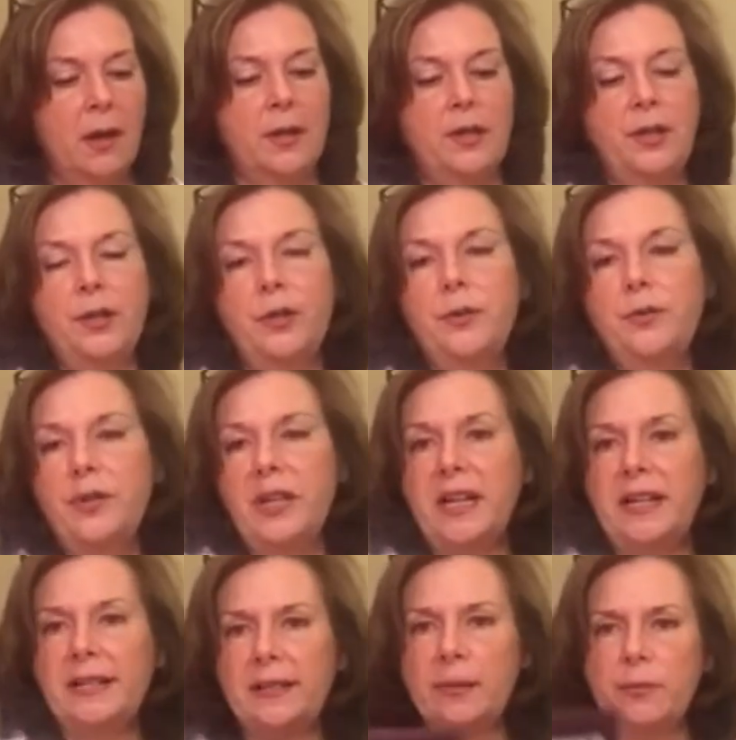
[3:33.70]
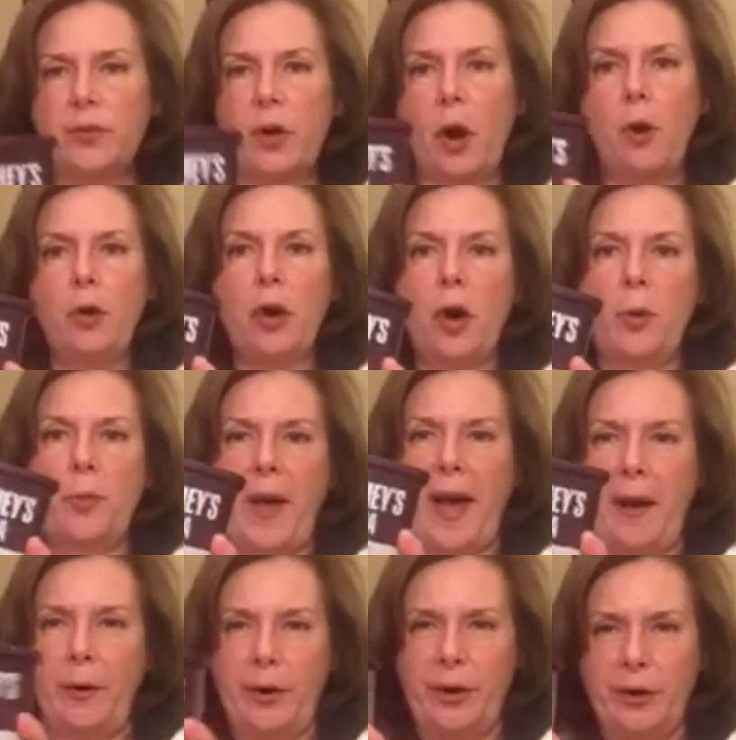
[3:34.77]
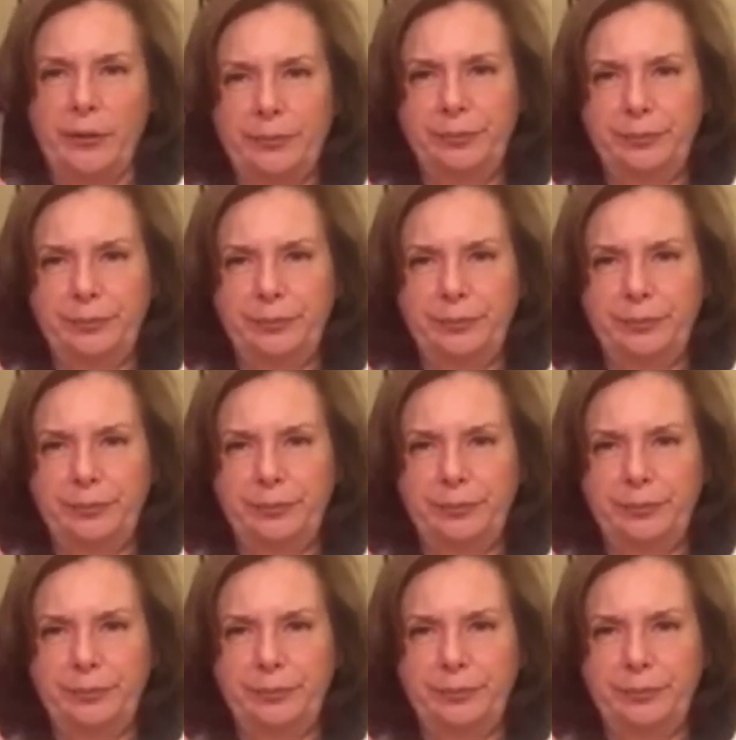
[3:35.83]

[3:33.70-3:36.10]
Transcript: You need some cocoa powder.